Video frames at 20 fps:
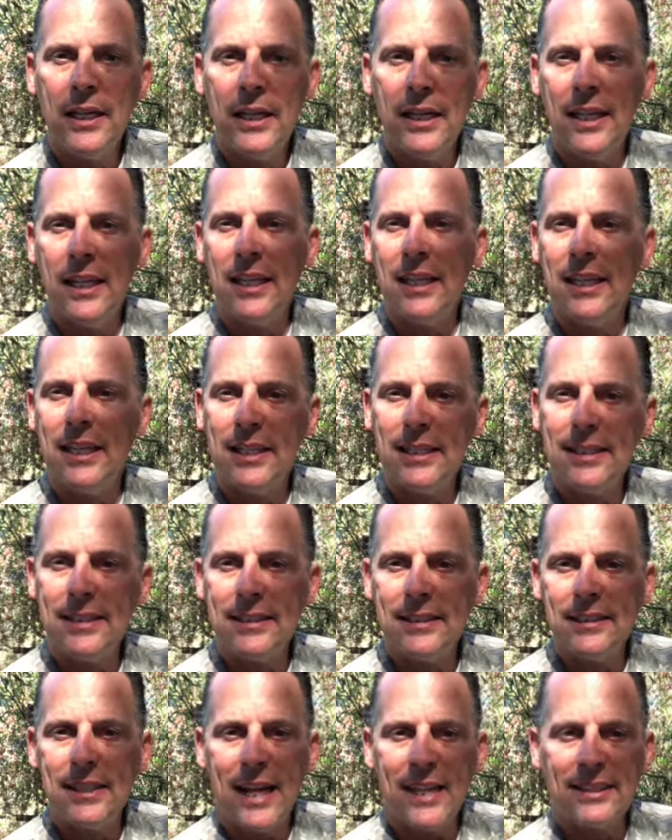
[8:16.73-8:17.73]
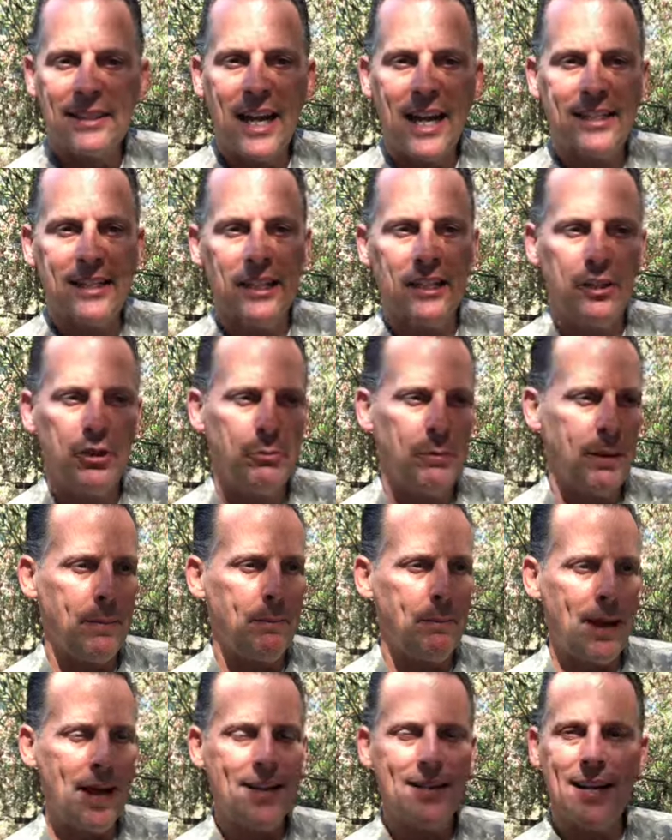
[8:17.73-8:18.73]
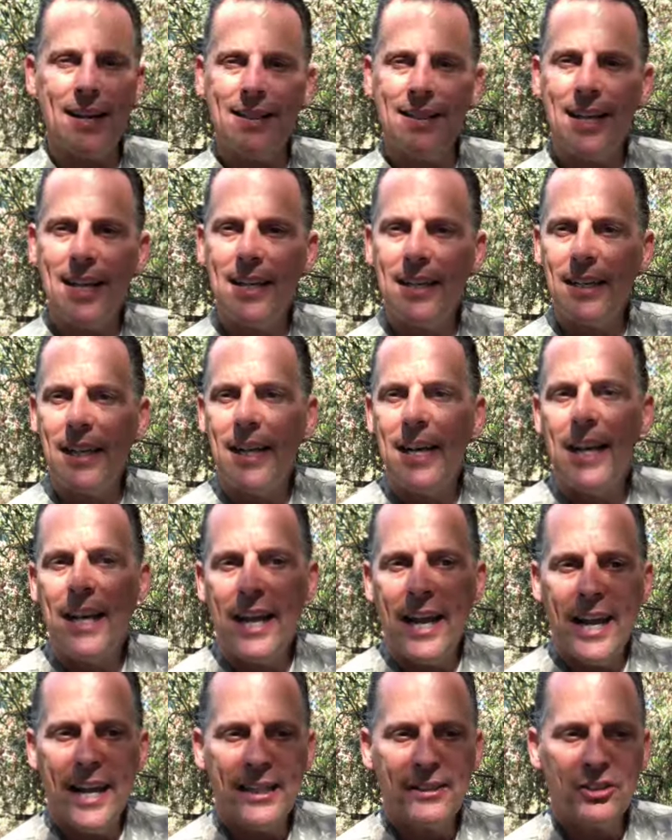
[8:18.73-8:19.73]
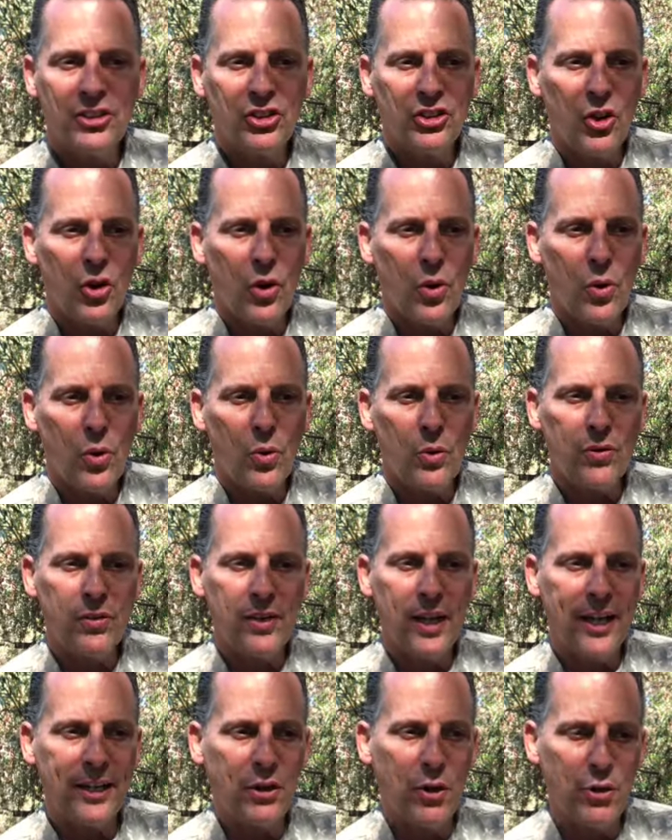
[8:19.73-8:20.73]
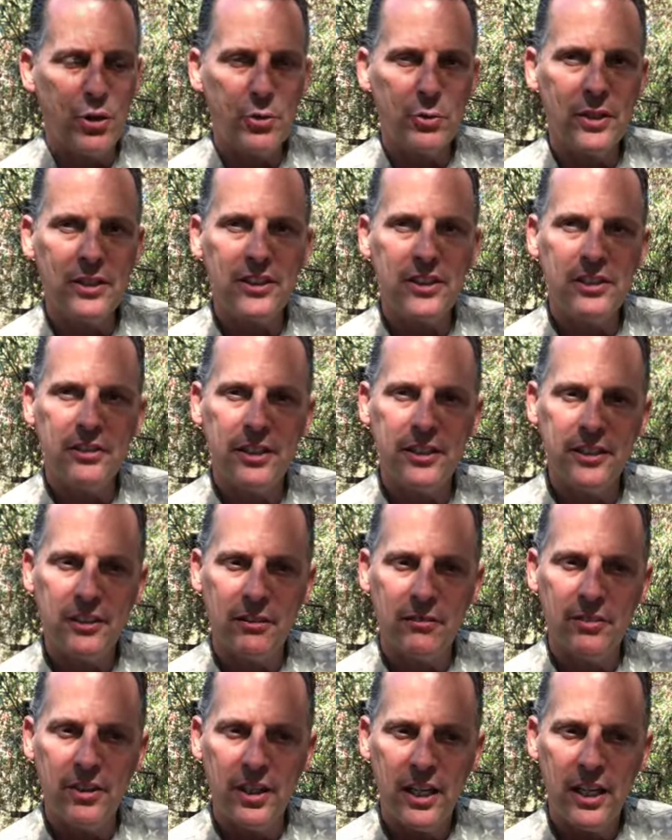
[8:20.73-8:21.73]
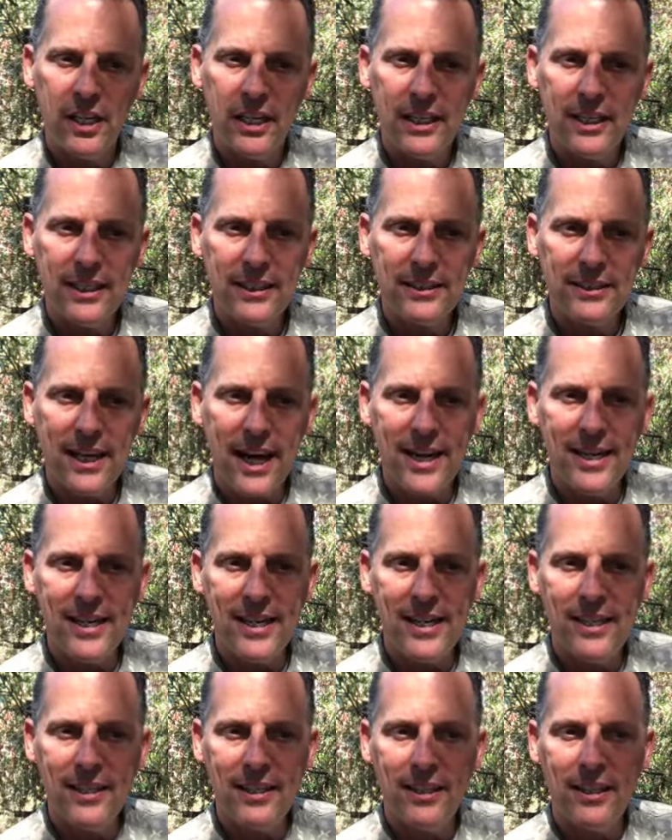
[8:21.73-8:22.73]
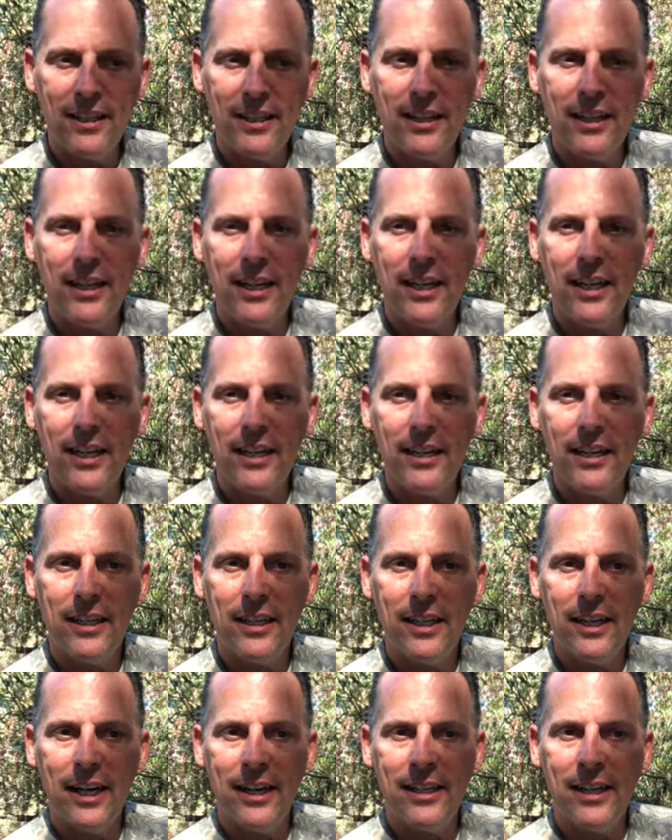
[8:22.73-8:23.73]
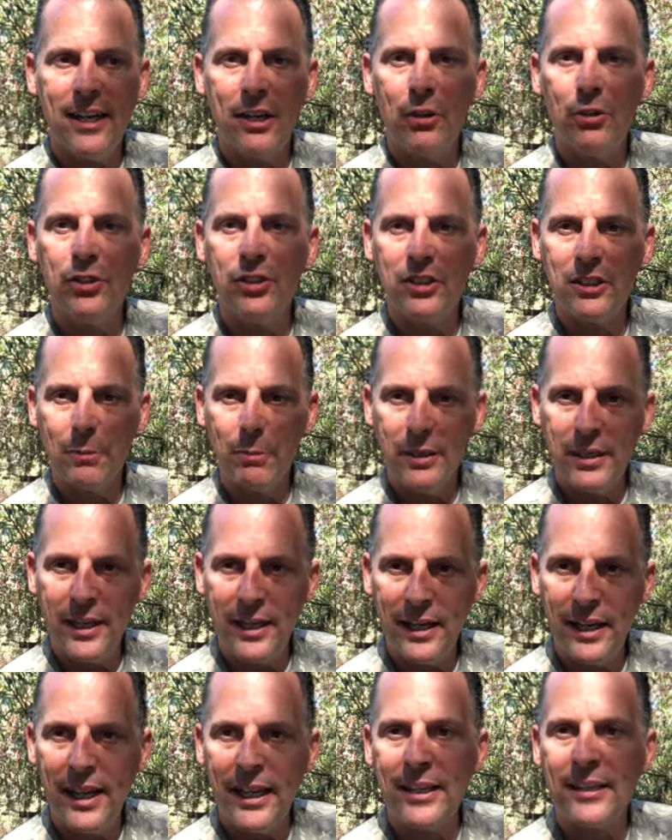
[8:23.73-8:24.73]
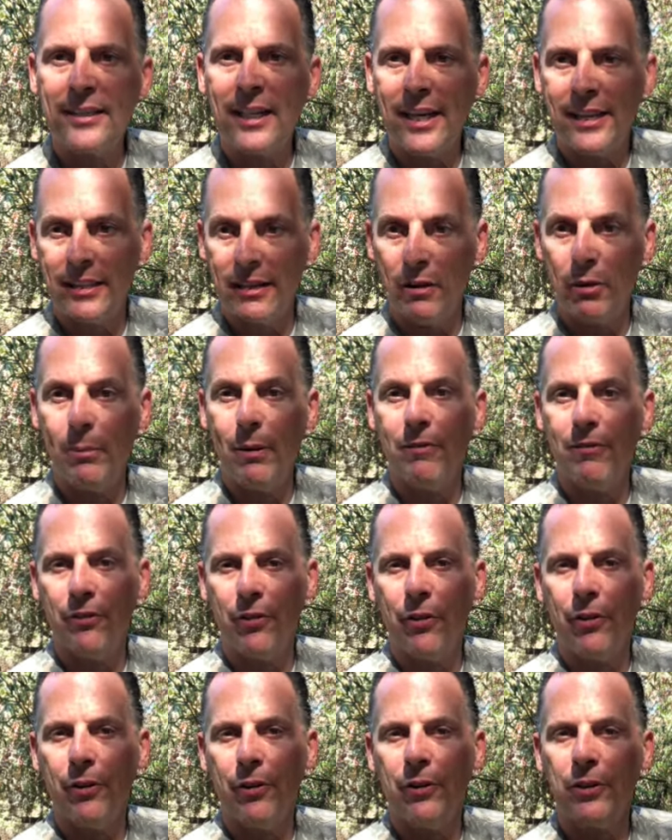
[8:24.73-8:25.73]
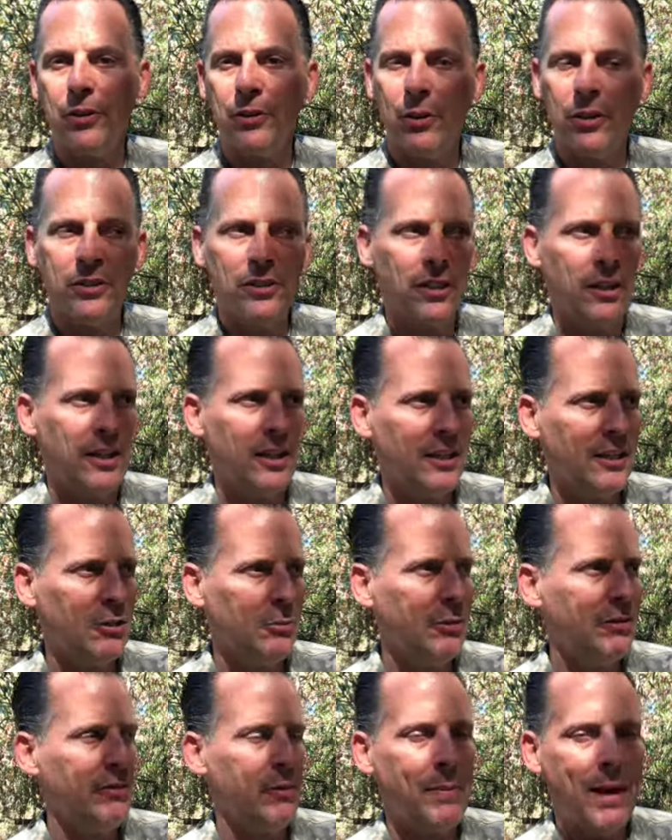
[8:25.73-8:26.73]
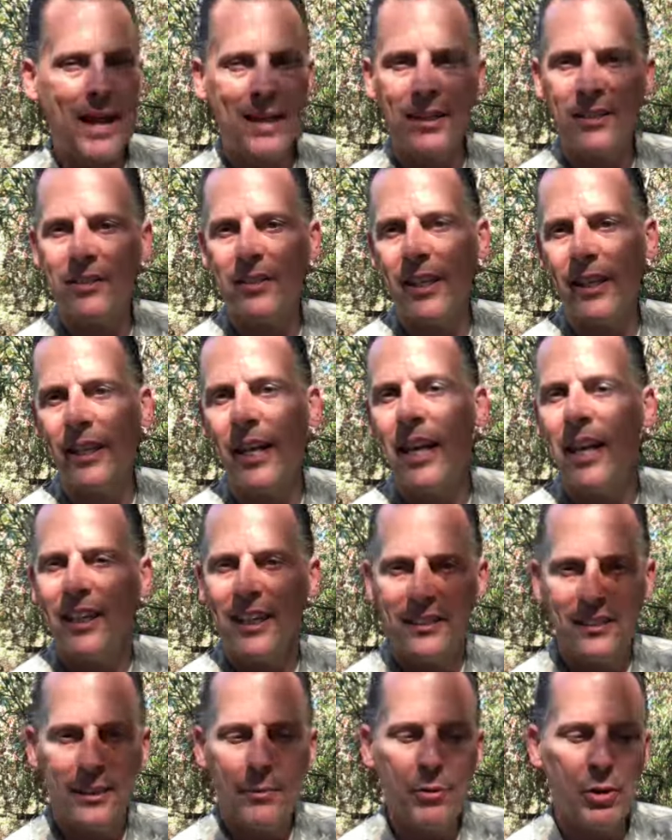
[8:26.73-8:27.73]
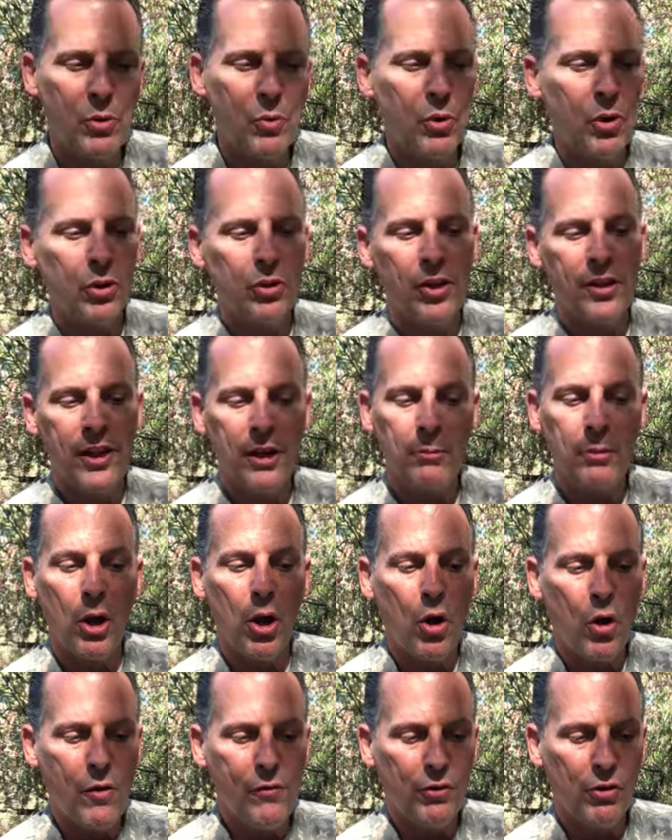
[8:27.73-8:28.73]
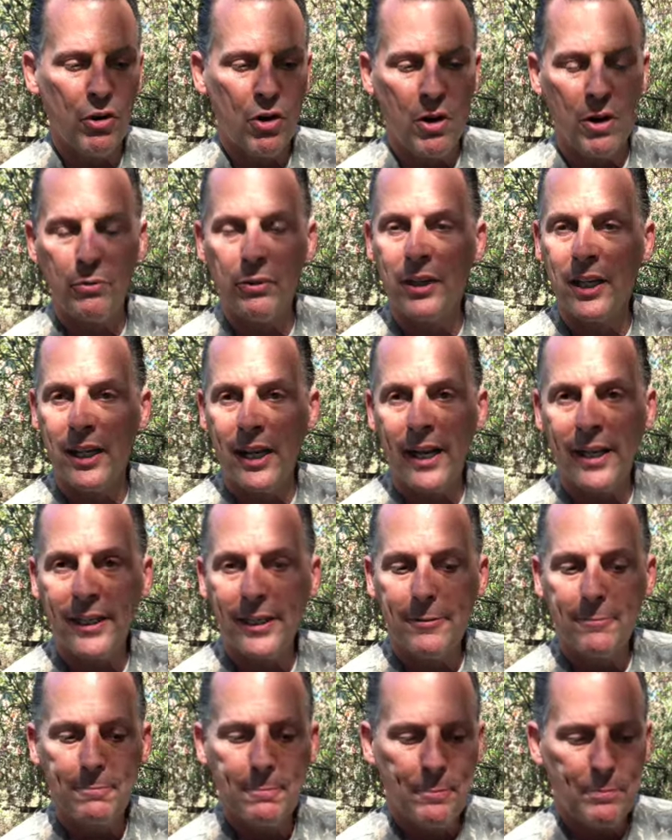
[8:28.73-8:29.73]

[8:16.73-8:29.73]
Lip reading: has gotten a little bit bent, I think, and so I go through a series of tightening, and then it loosens up again, and I can tighten it a little bit further. So it's a little bit of a balance thing. Got something to work on there, but overall I really like it.